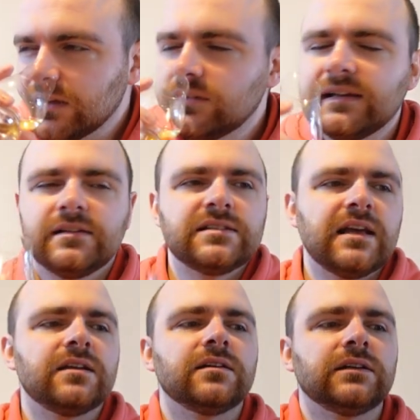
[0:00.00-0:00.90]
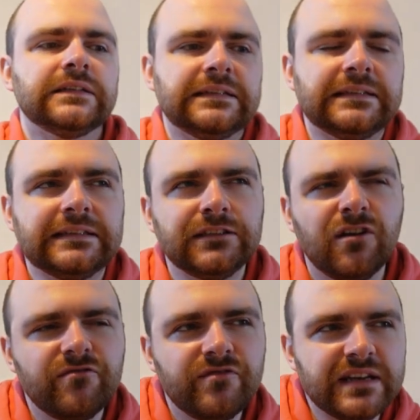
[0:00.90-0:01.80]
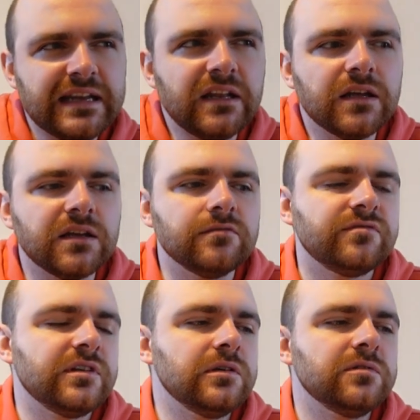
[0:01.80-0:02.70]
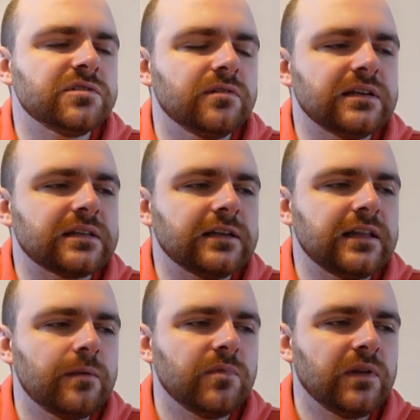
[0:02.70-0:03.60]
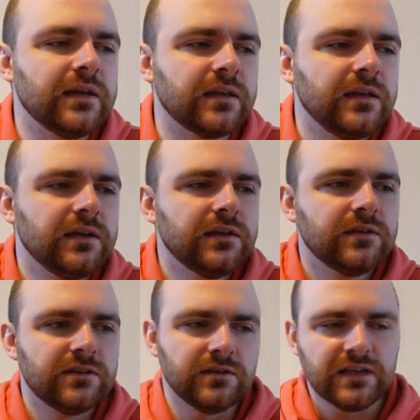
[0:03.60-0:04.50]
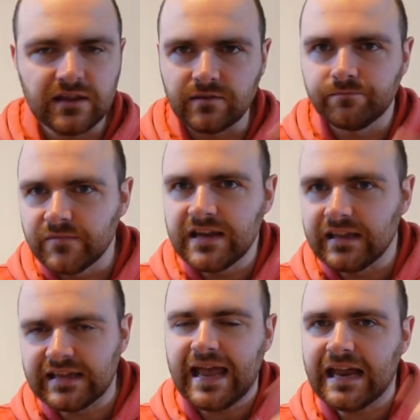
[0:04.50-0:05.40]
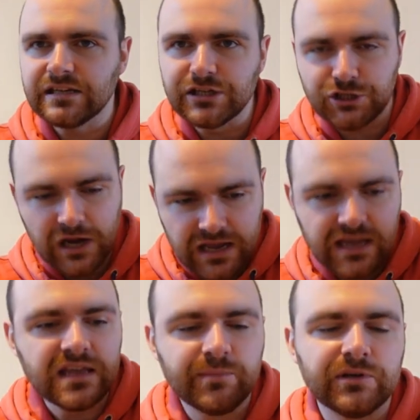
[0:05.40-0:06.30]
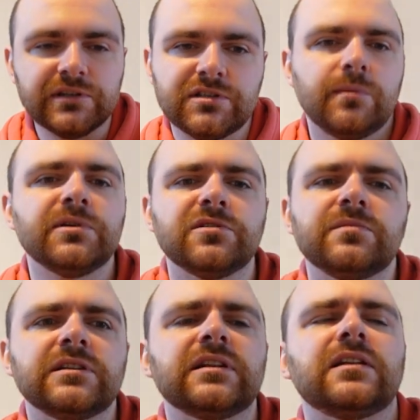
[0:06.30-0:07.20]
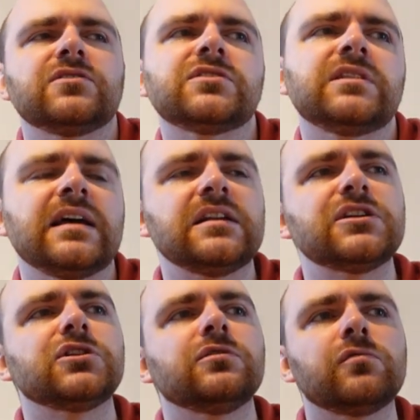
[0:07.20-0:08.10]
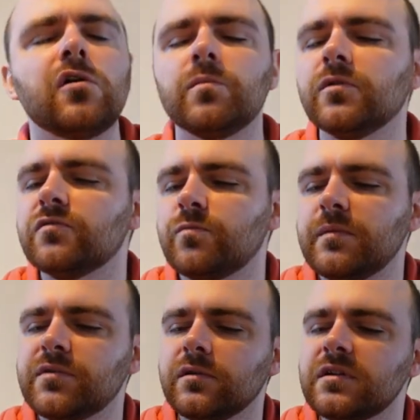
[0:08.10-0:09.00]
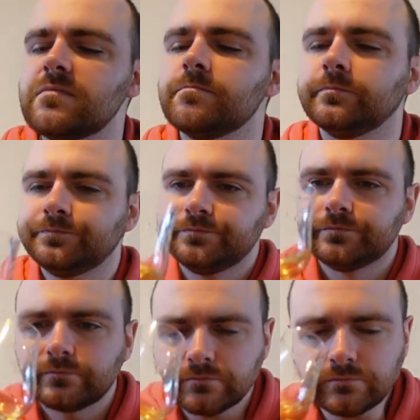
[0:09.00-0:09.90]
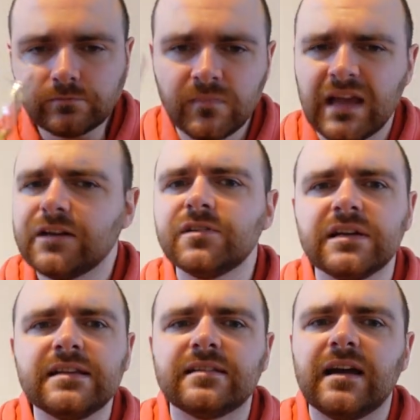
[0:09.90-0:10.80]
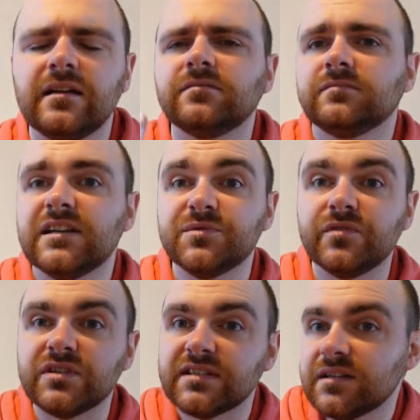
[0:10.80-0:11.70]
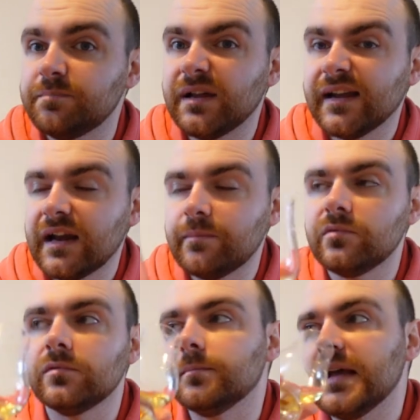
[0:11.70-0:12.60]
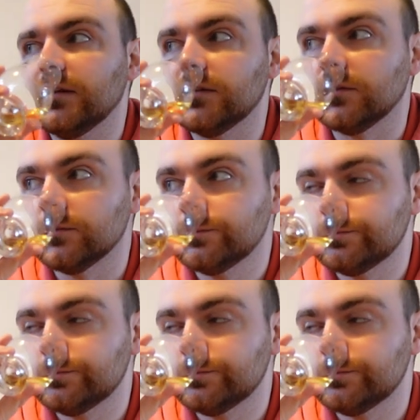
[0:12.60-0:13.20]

Like this kind of, not vanilla infused or anything like that, but like, you know, you get the can, you shake it, you put it on top of something, that just that initial aroma of whipped cream. And underneath that, as I've already said, pineapple, melon.